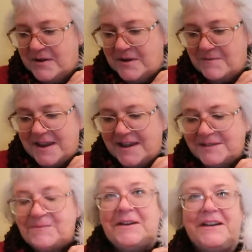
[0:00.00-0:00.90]
When my
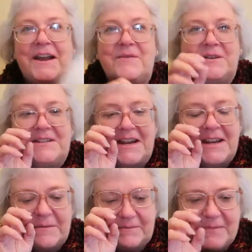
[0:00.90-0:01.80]
husband and I were
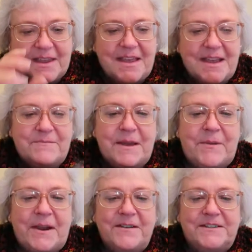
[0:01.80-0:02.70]
dating, my
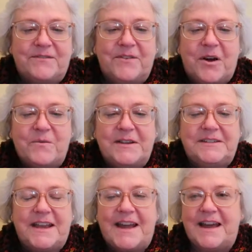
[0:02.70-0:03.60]
parents have
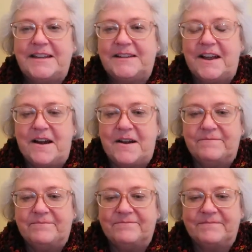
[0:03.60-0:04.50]
always had,
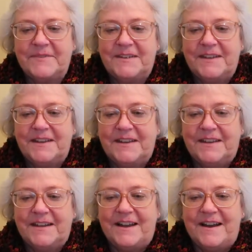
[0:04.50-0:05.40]
um,
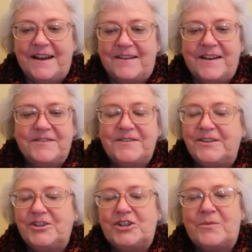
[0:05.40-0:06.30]
uh, other
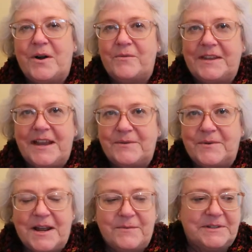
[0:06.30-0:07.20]
than a Chihuahua they had
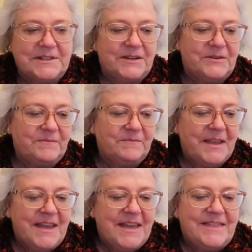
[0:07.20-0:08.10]
when I was little,
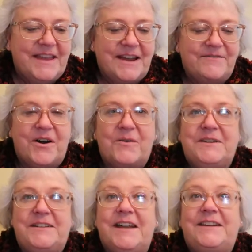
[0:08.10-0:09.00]
they have
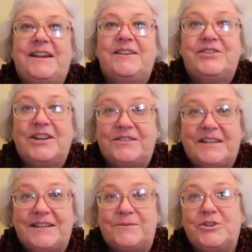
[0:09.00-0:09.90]
always had
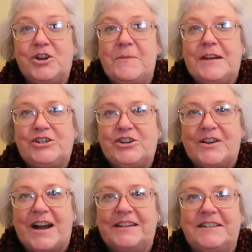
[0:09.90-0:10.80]
Shelties, which are miniature
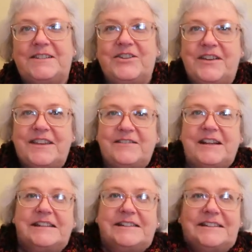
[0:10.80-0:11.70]
collies, and you know they have
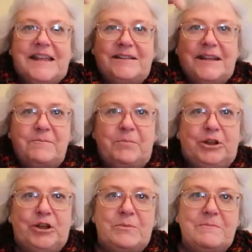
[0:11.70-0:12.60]
that, that like
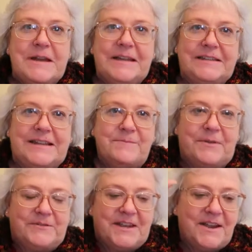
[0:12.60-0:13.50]
plume type
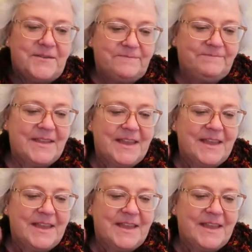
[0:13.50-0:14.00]
of tail.